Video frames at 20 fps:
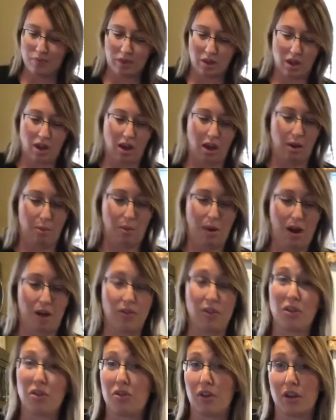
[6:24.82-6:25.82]
on
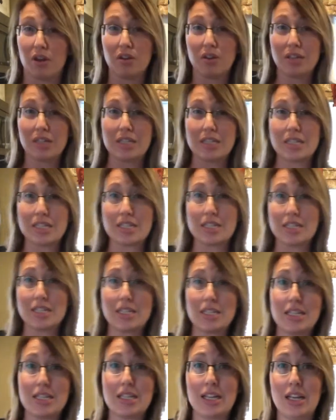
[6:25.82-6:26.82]
the thicker
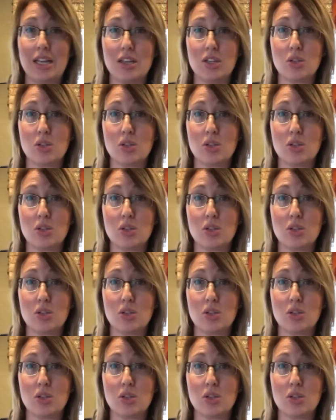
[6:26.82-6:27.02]
consistency,